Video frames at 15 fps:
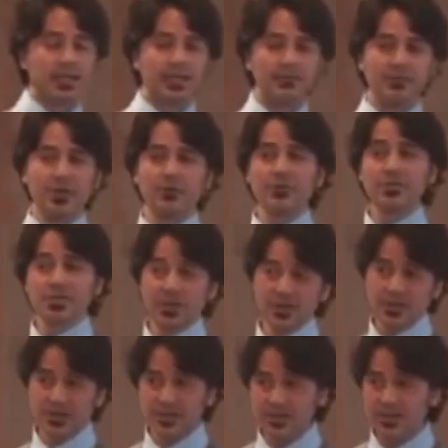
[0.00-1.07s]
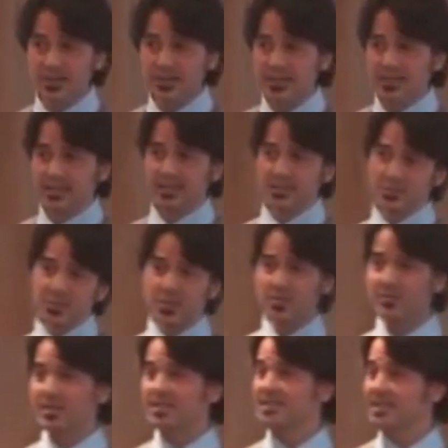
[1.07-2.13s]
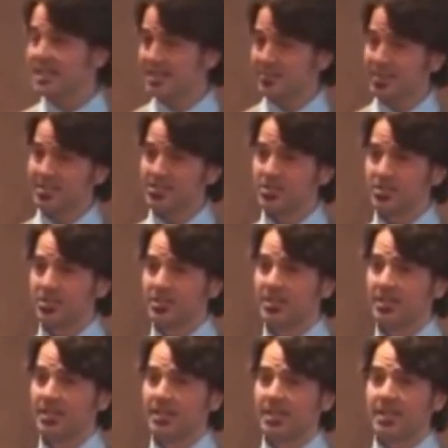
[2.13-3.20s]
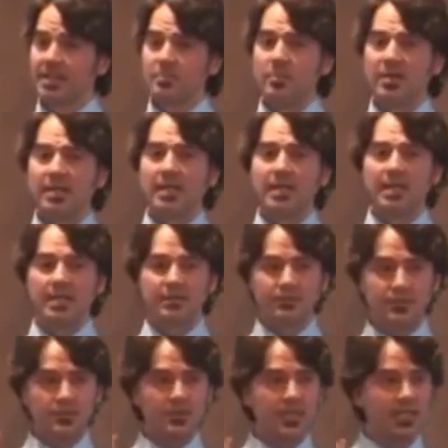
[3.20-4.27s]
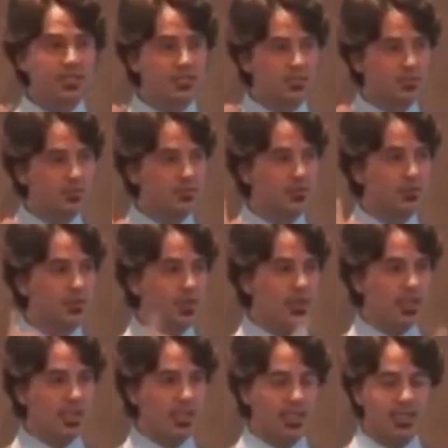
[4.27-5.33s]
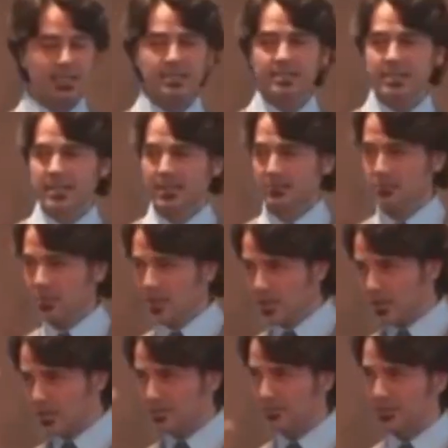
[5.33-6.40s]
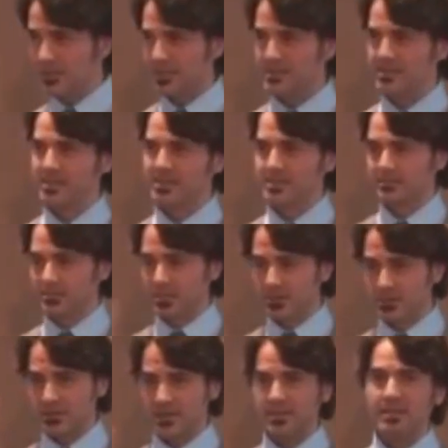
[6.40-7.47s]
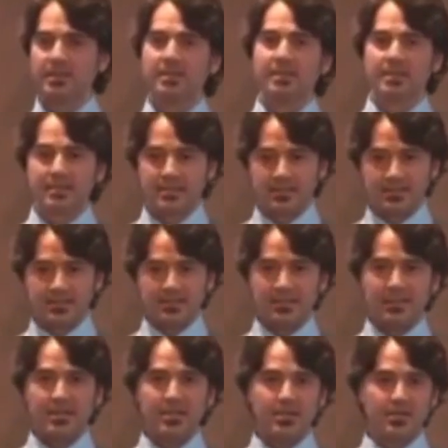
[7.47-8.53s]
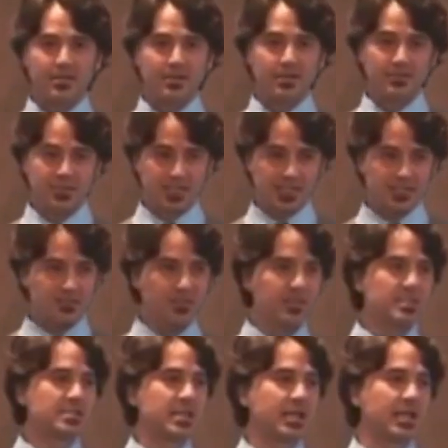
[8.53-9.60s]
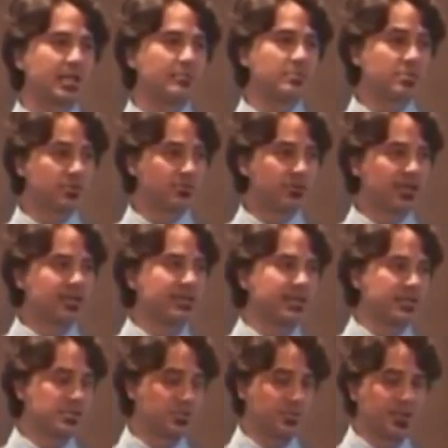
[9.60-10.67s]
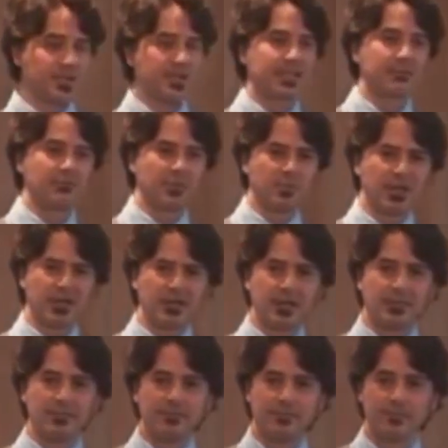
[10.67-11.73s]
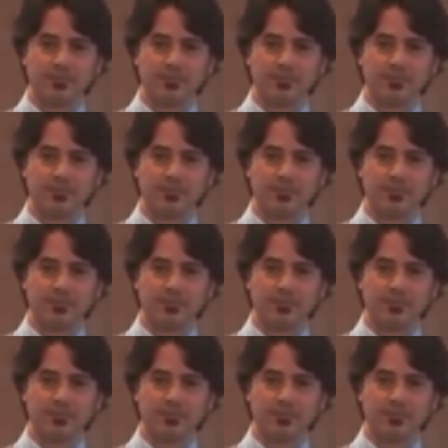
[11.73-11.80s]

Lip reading: of no return, there's permanent damage, but if you get to anything wrong with a system going in here, if you get to it in time, do the right things, your body can repair it.